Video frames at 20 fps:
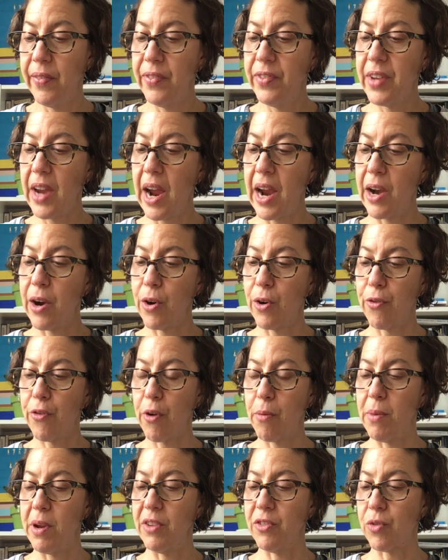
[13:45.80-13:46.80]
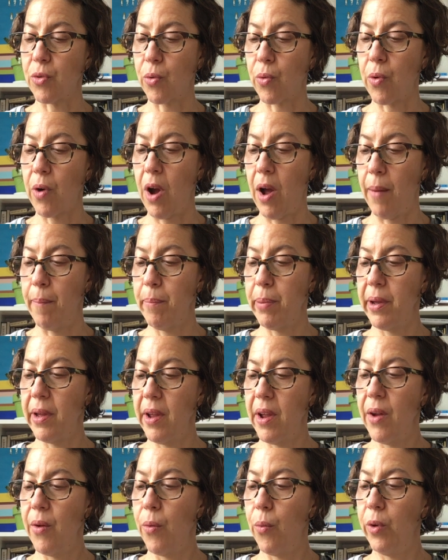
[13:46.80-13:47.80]
Tired from his romp,
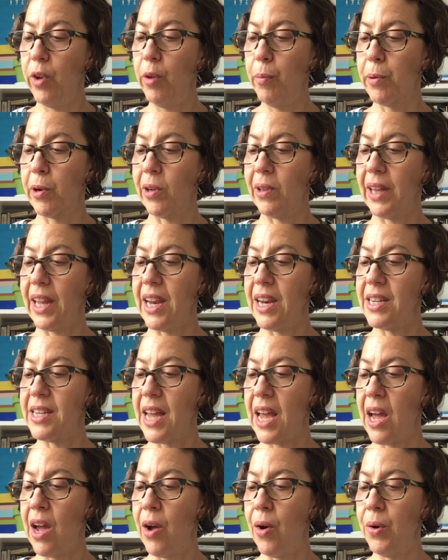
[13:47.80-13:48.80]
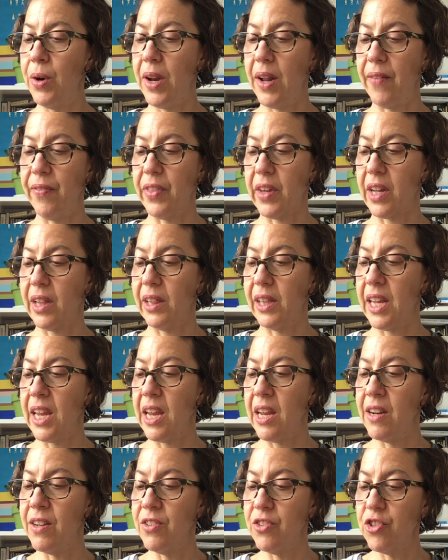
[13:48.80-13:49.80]
Wilbur lay down in the
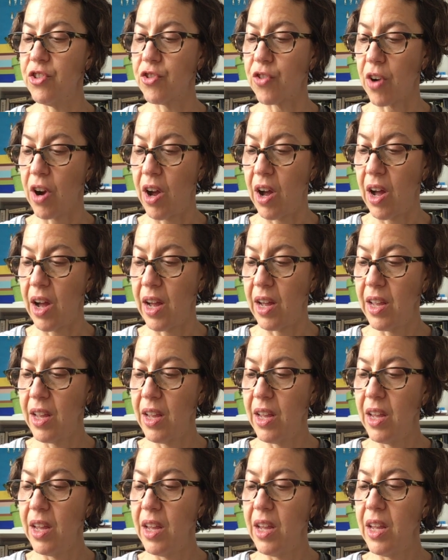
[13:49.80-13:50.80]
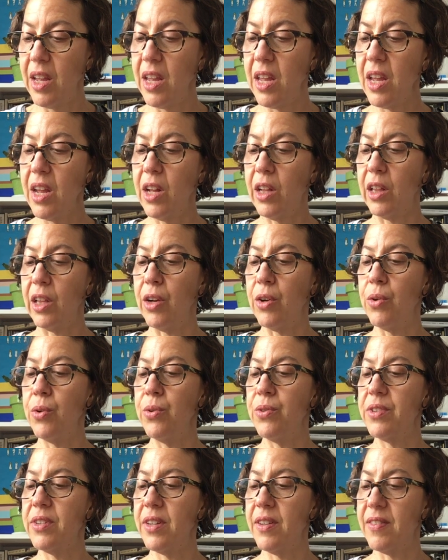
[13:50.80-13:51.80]
clean straw. He
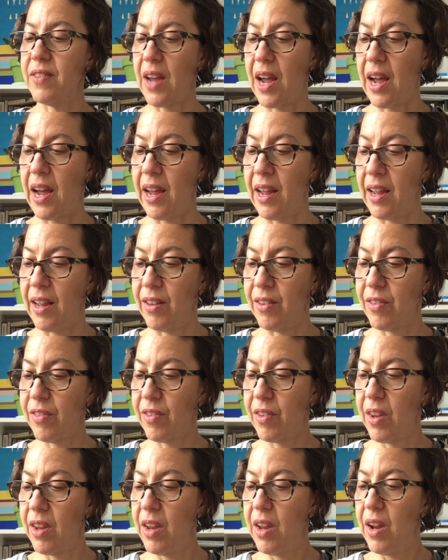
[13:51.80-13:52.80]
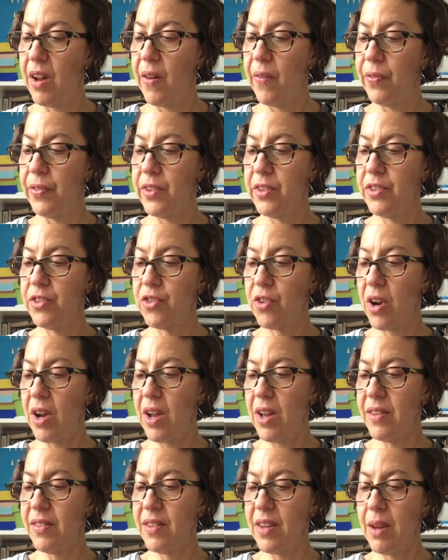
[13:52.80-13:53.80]
closed his eyes. The
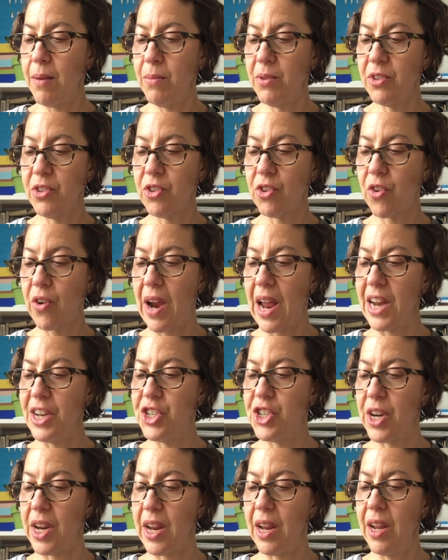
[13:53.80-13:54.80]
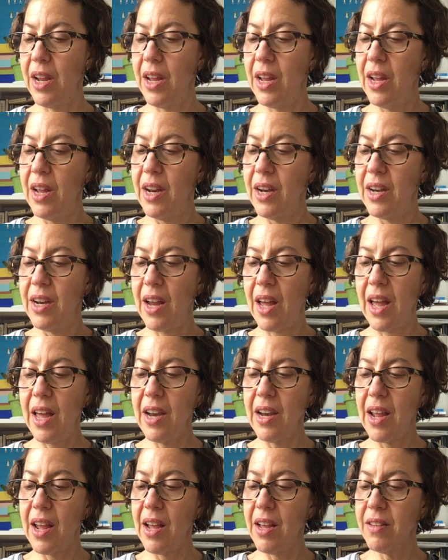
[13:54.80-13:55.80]
straw seemed scratchy,
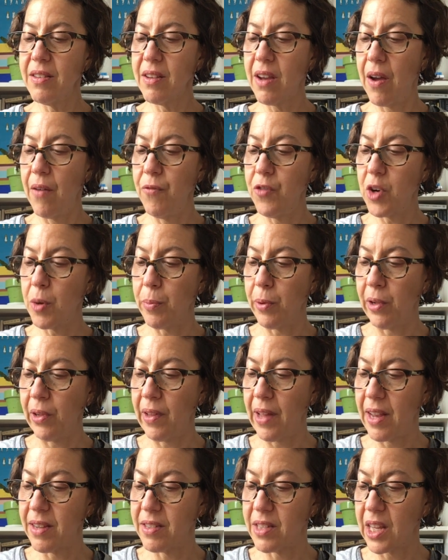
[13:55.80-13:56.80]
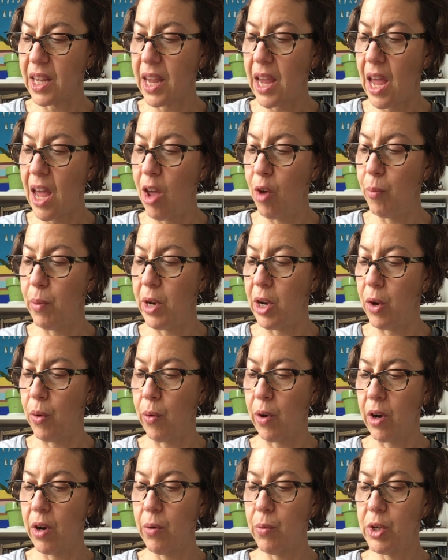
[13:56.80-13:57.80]
not as comfortable as the cow
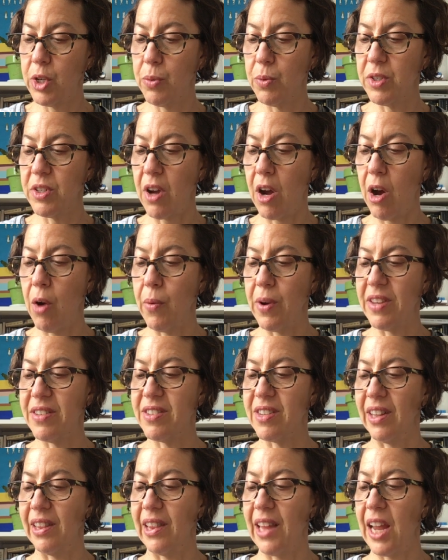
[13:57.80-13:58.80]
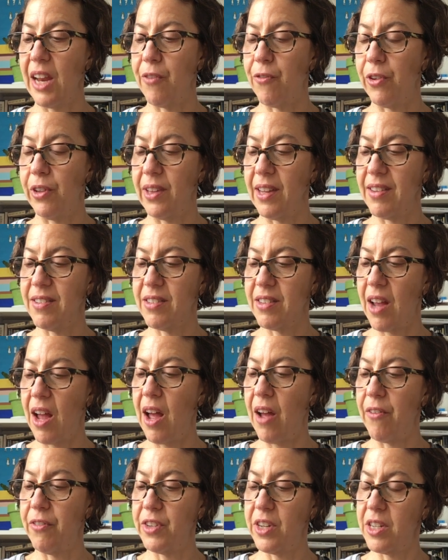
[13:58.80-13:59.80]
manure, which was always delightfully
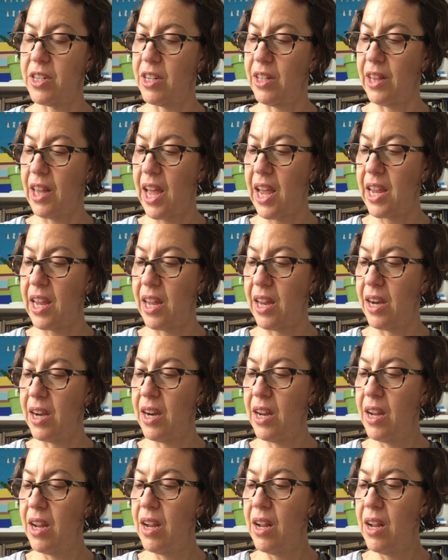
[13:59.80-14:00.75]
soft to lie in.